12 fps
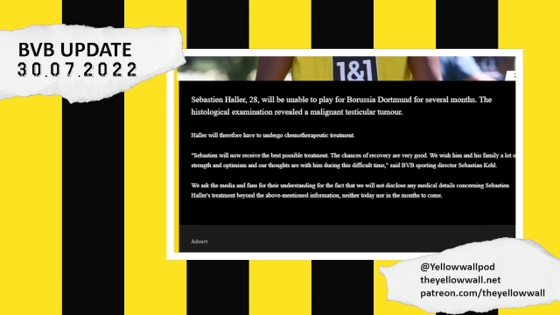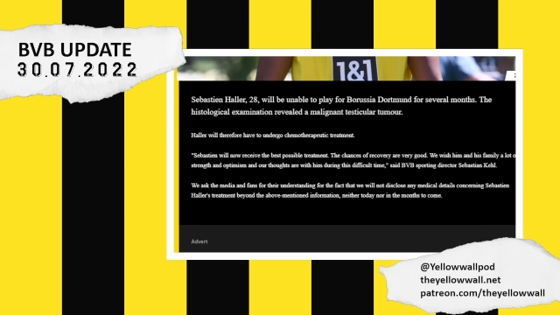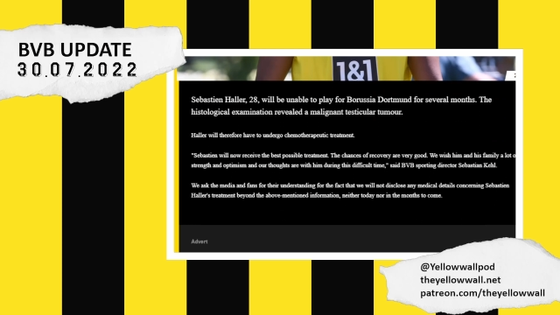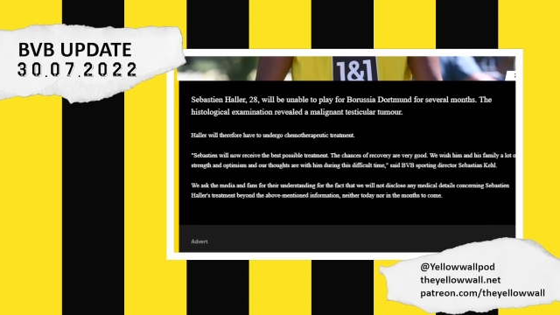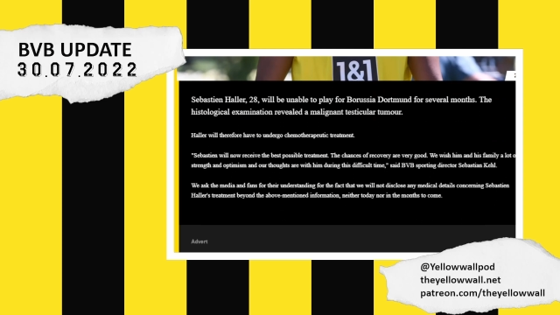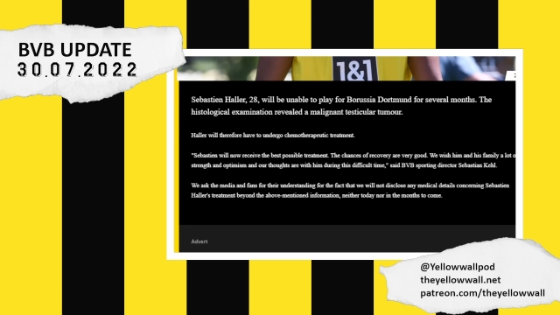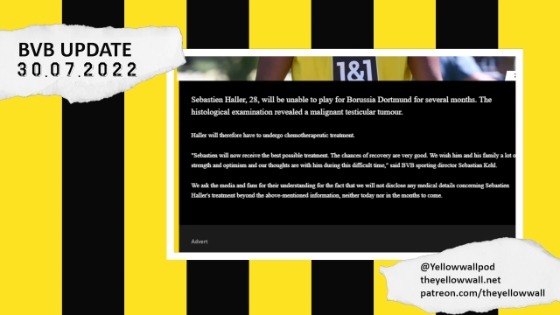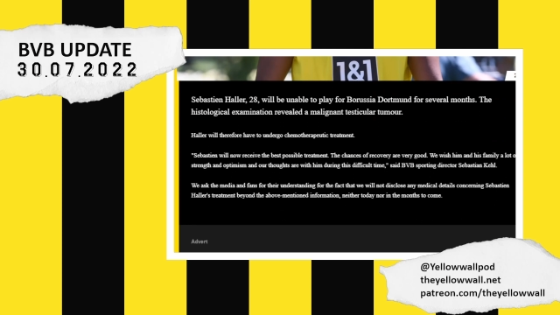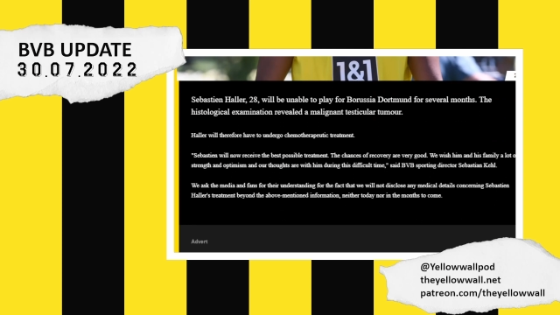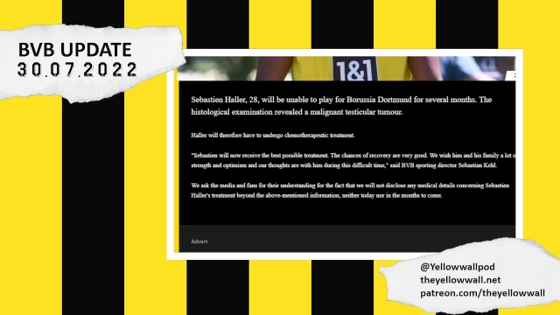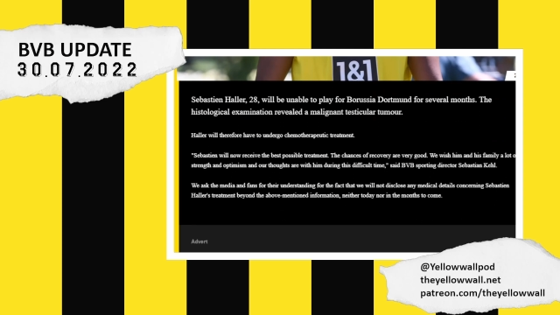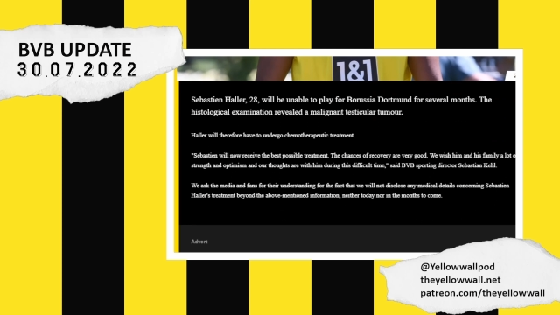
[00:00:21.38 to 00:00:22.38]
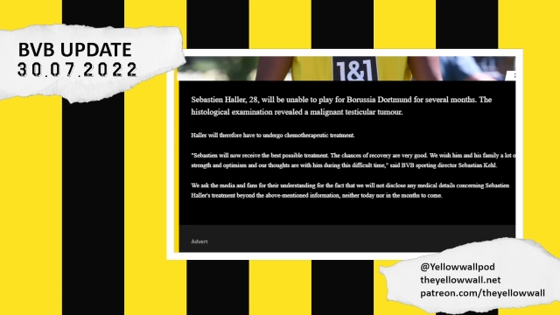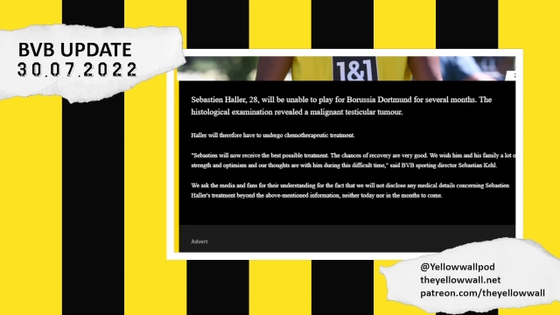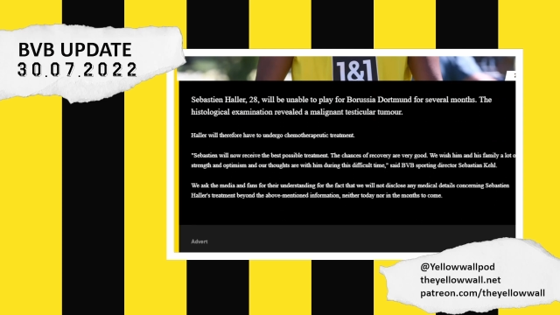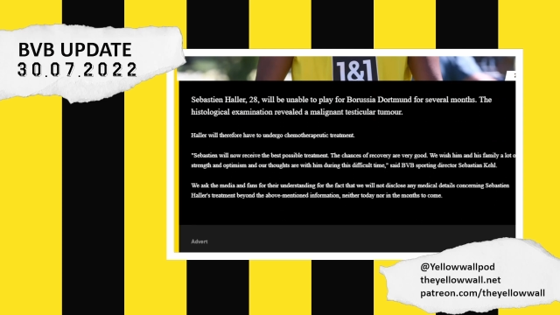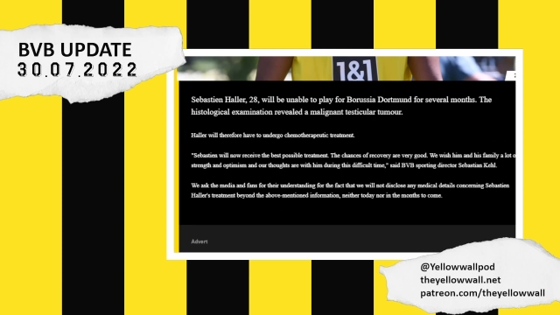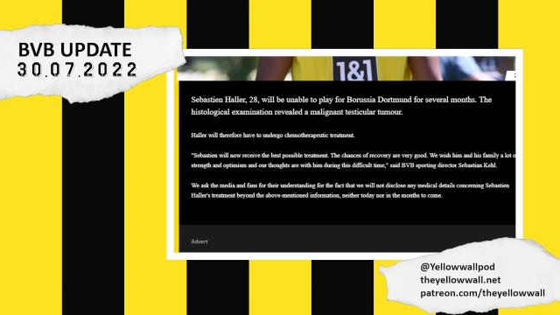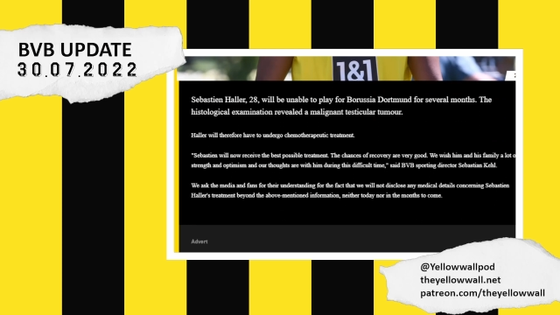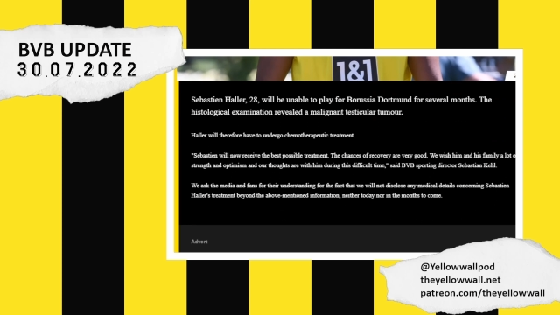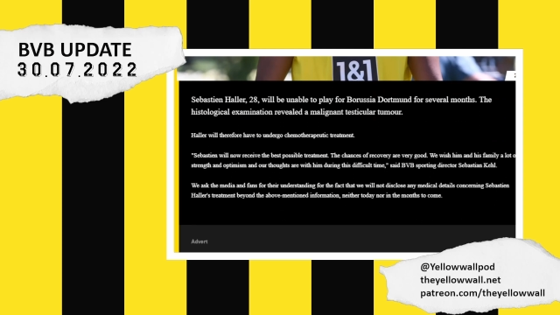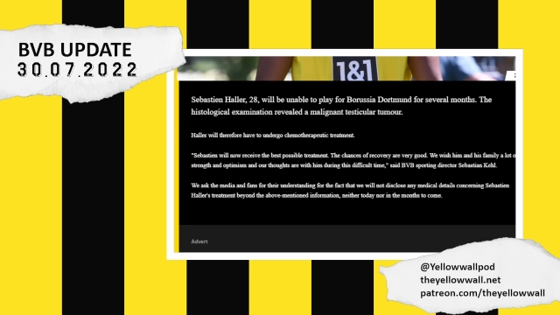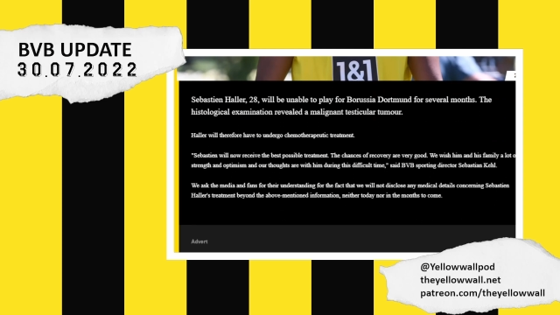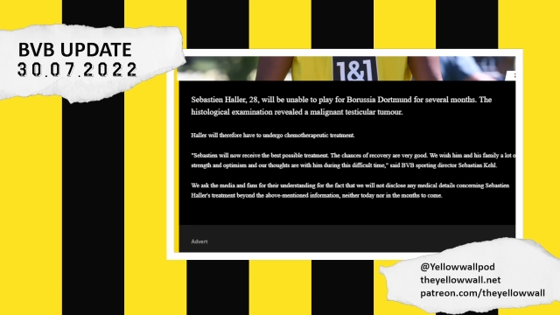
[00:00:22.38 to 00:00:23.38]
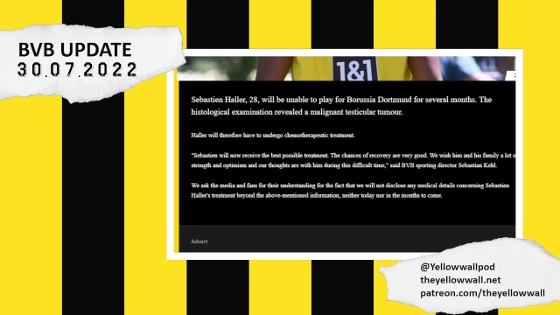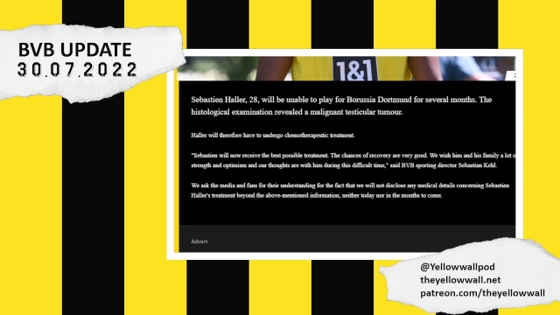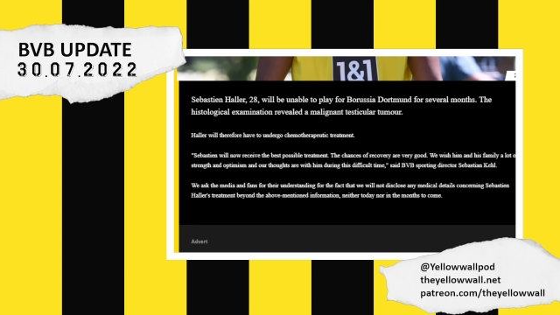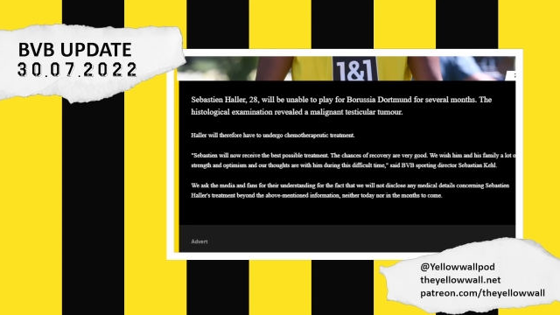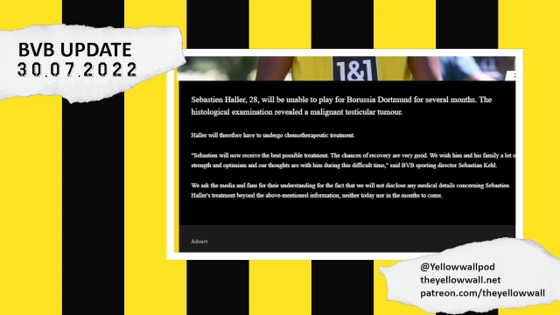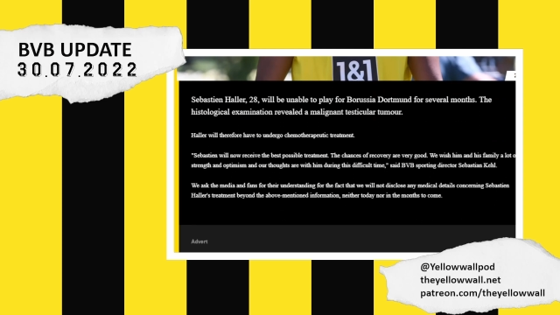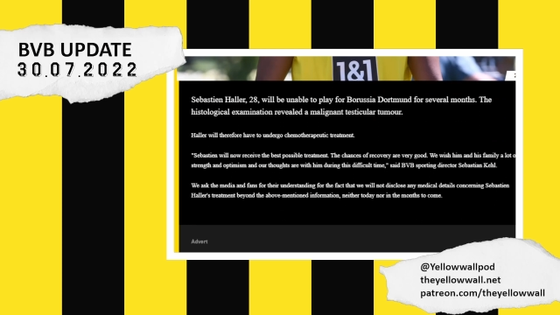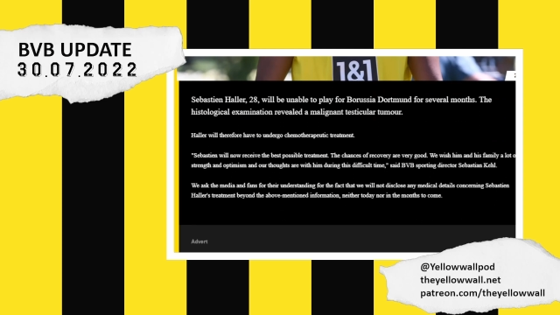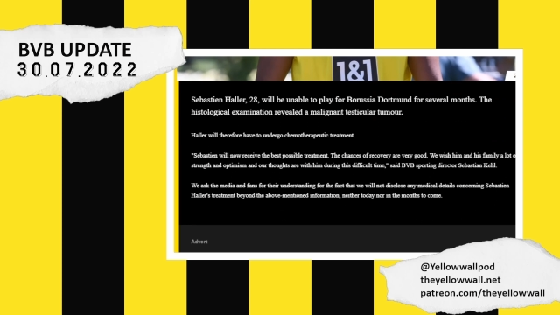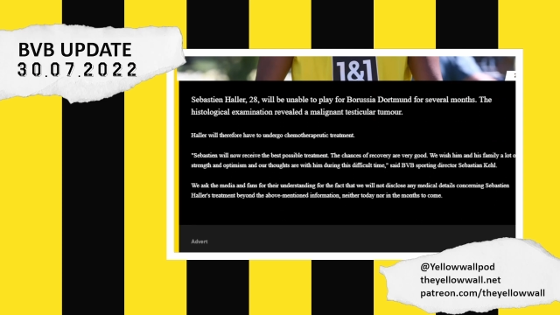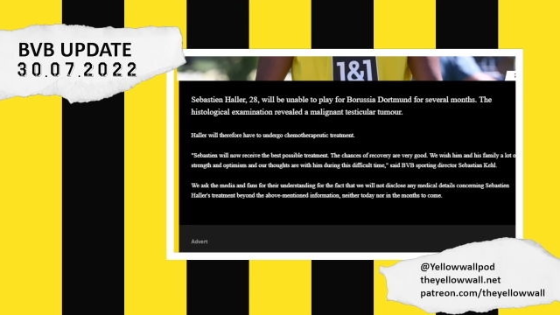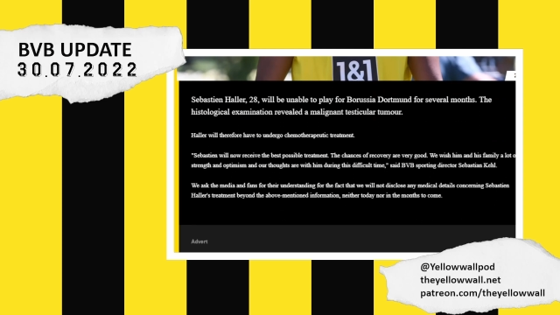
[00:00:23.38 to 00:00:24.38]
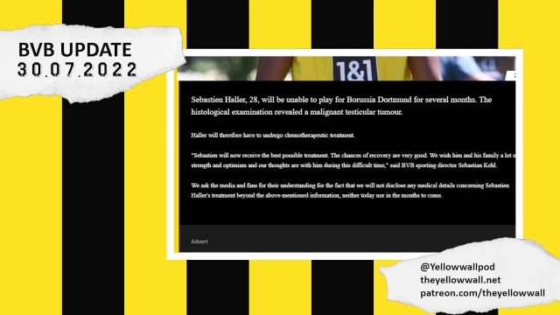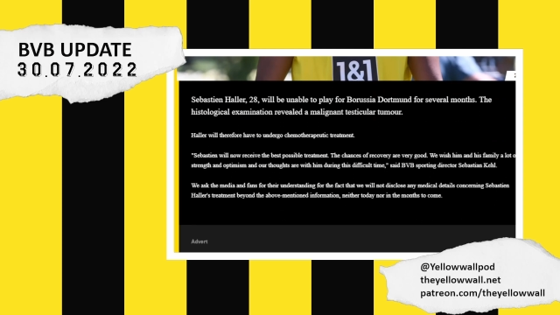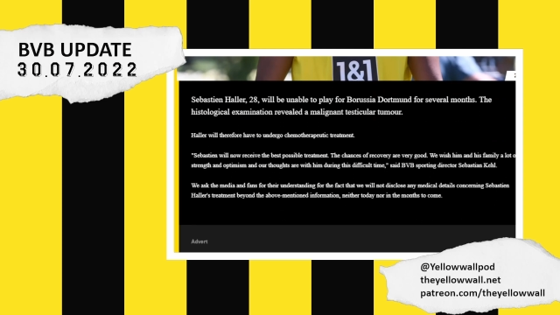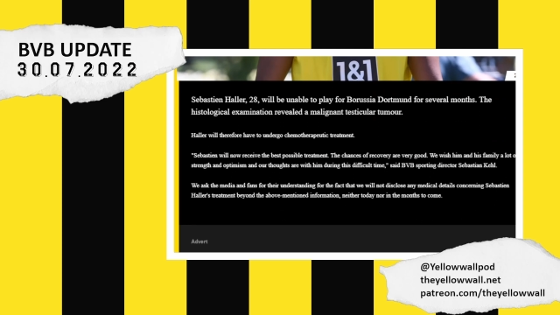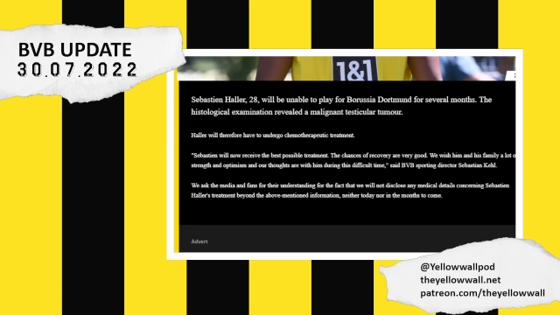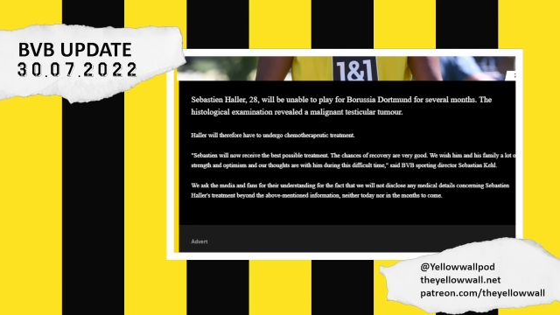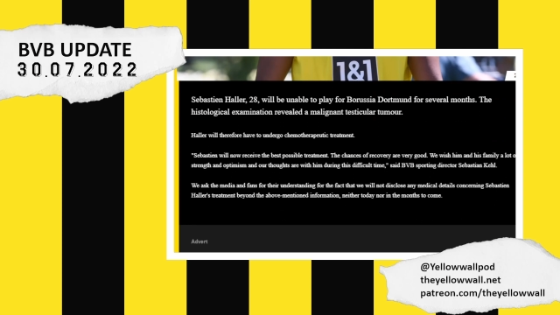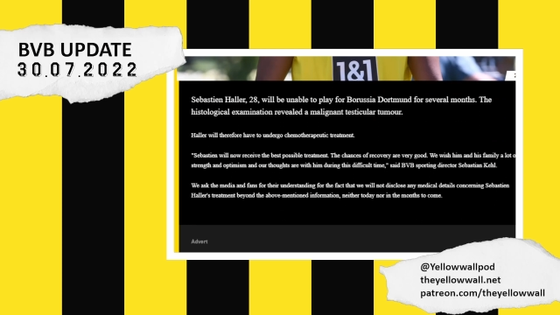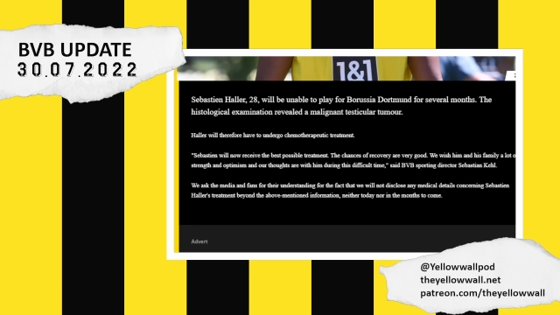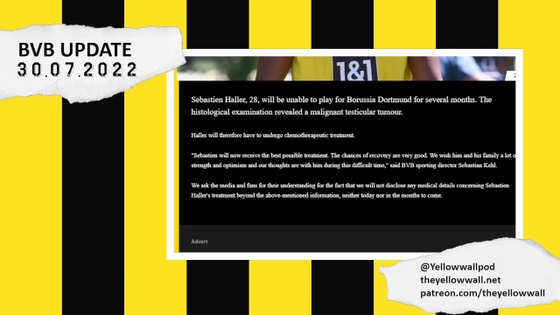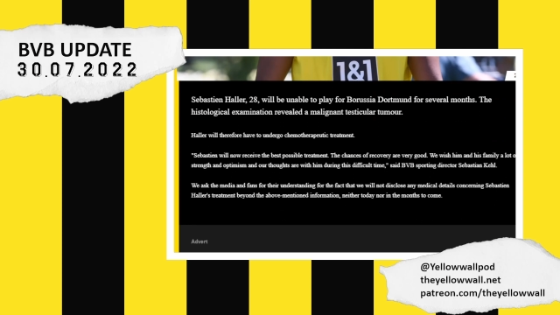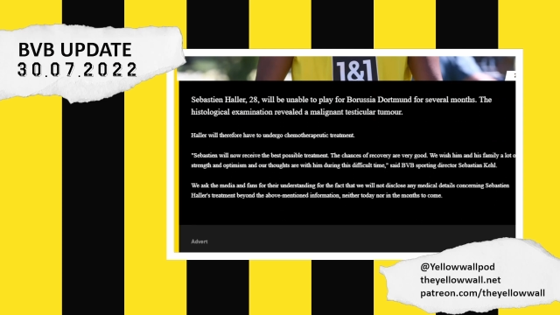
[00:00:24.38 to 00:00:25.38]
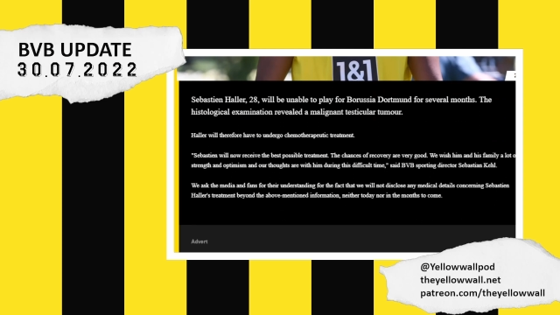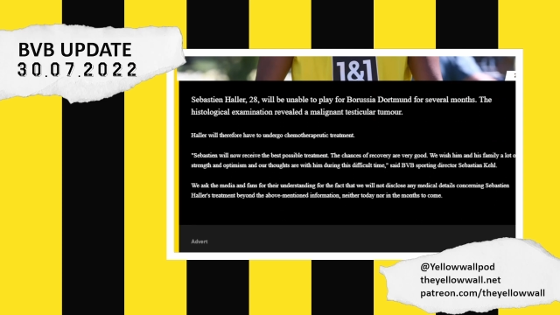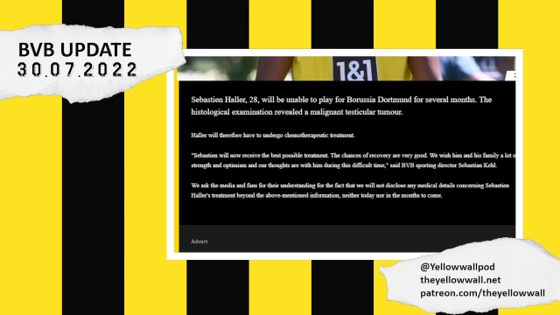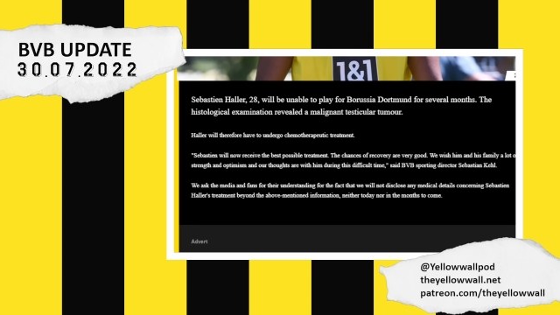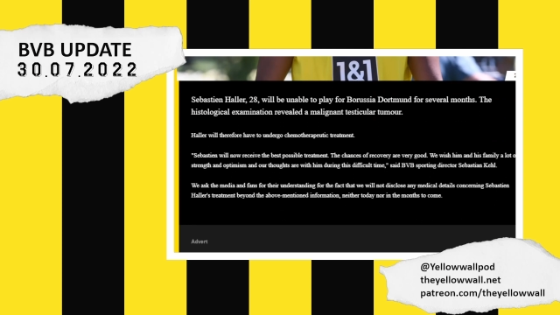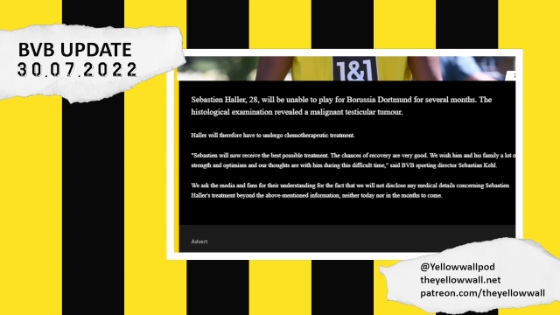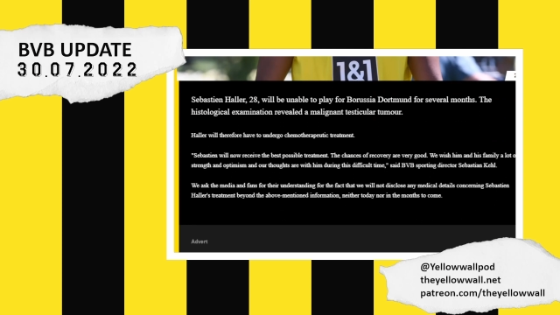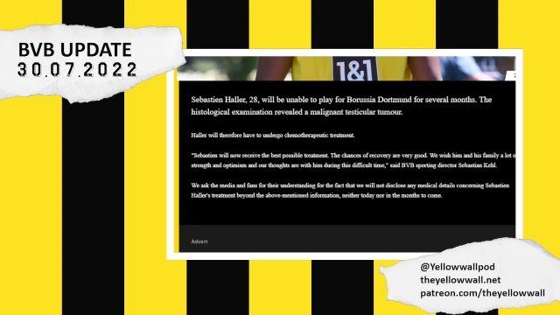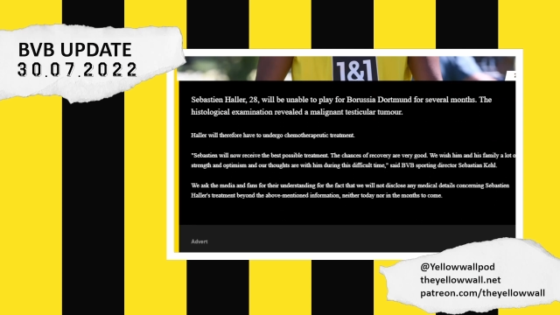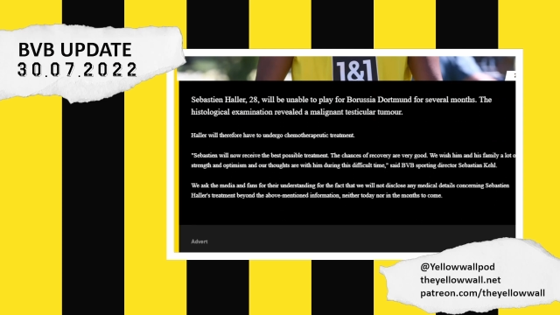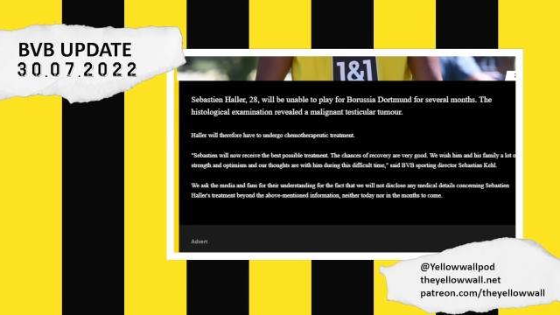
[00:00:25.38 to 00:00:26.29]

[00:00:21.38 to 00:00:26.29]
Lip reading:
(no speaker visible)